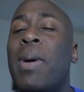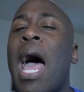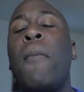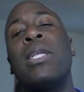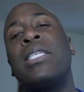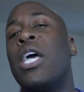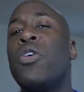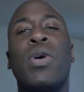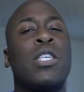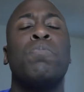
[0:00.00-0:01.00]
But I'm going to tell
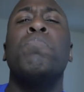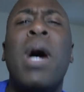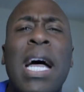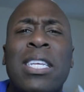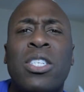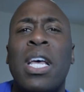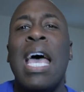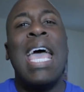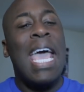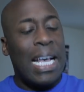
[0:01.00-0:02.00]
you as much
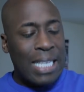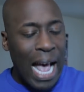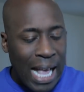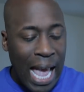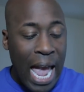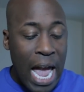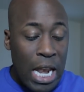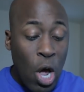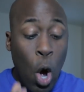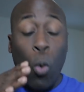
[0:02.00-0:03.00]
as I
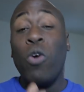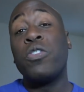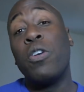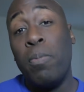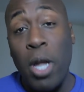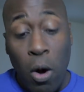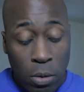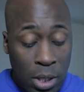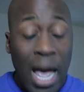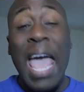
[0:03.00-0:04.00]
can with some
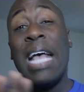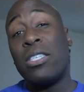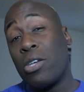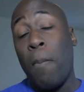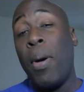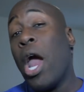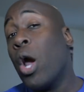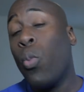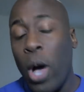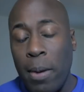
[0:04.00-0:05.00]
notes and some
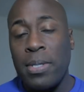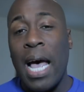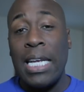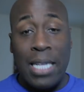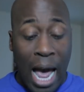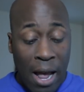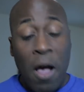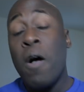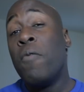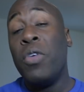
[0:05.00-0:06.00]
comparing websites like
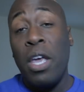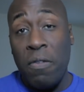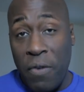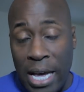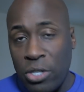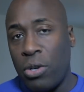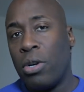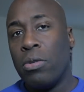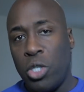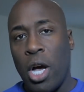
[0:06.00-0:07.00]
the
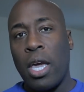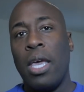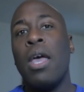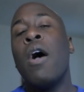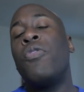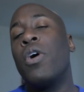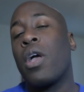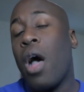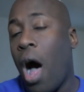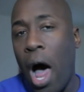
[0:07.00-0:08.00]
investor junkie, the
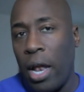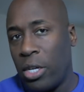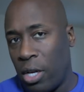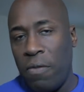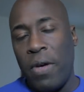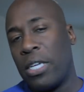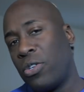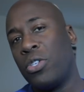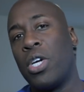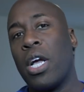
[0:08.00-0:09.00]
college
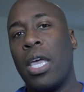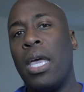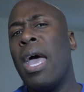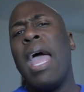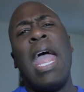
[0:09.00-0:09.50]
investor junkie,